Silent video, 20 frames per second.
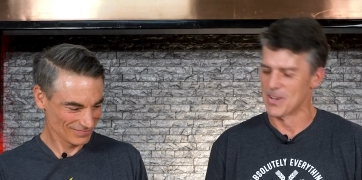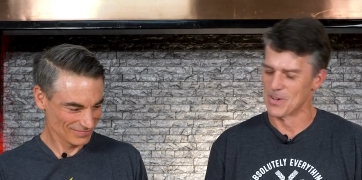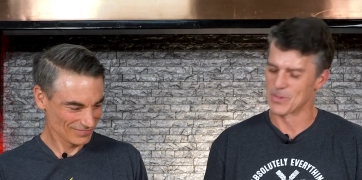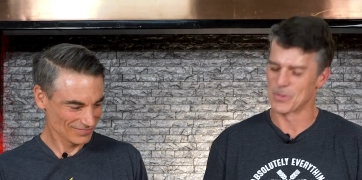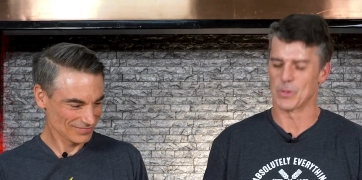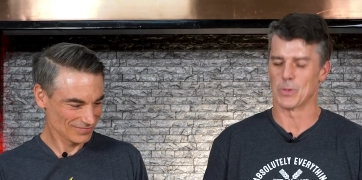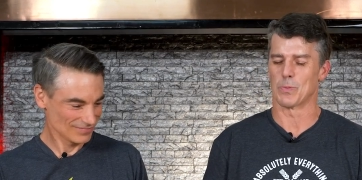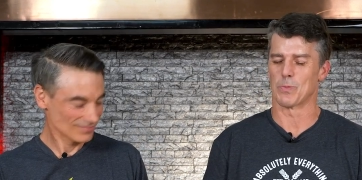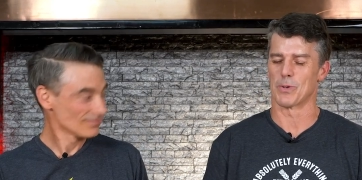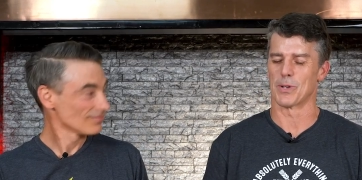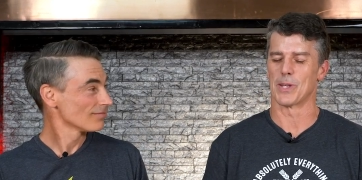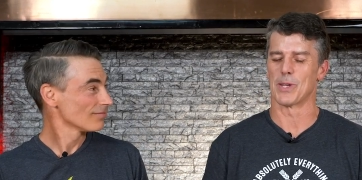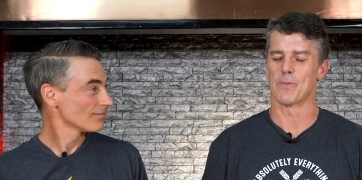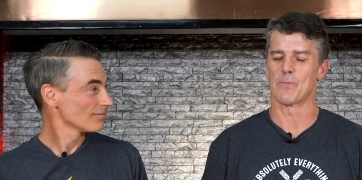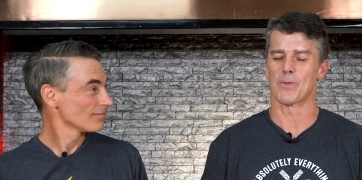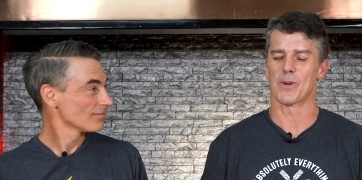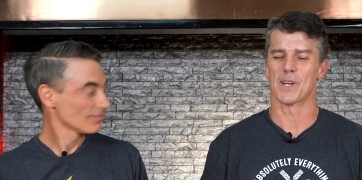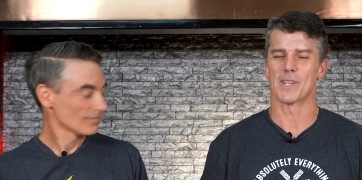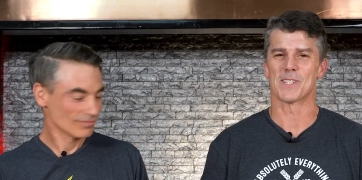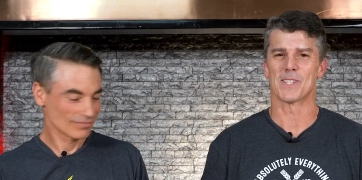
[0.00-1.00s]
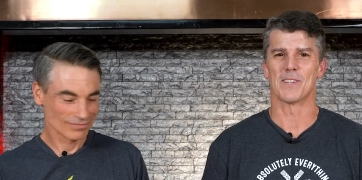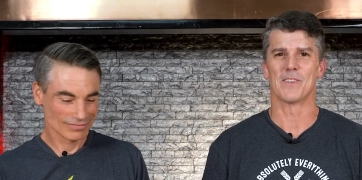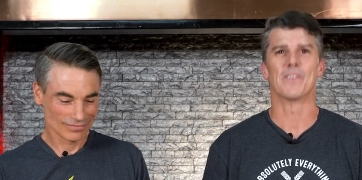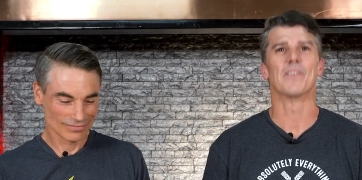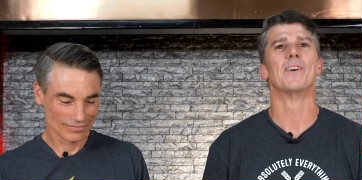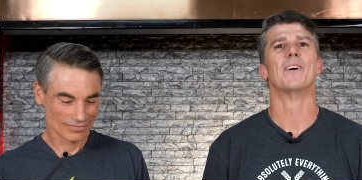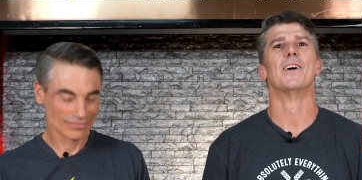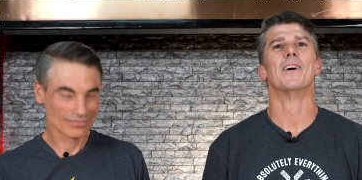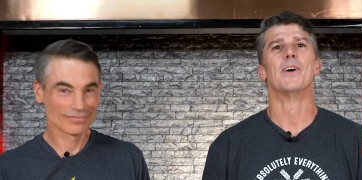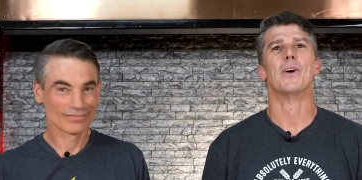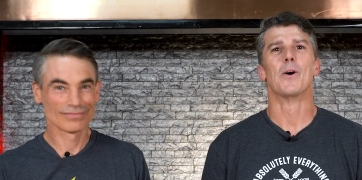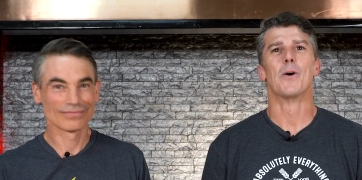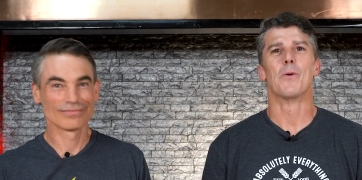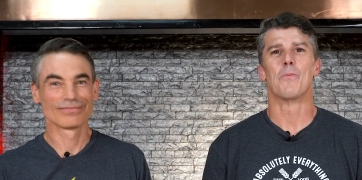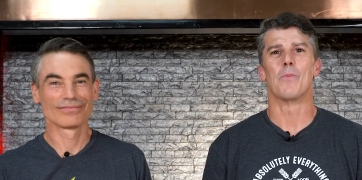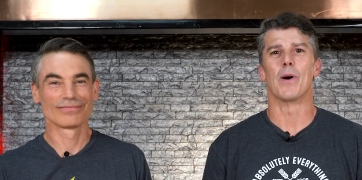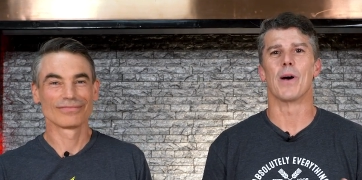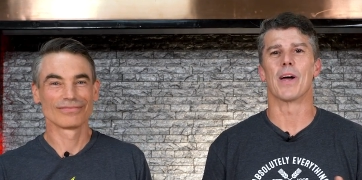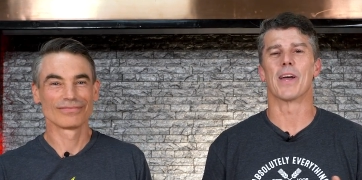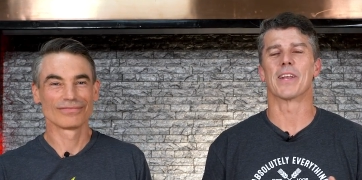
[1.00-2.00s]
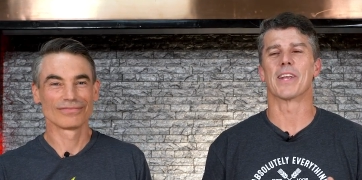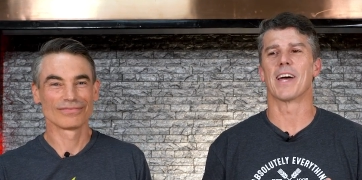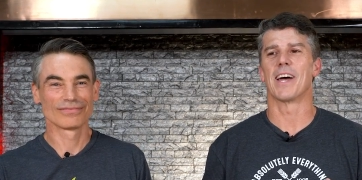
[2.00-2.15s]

Speaker 1: which was pretty impressive. But,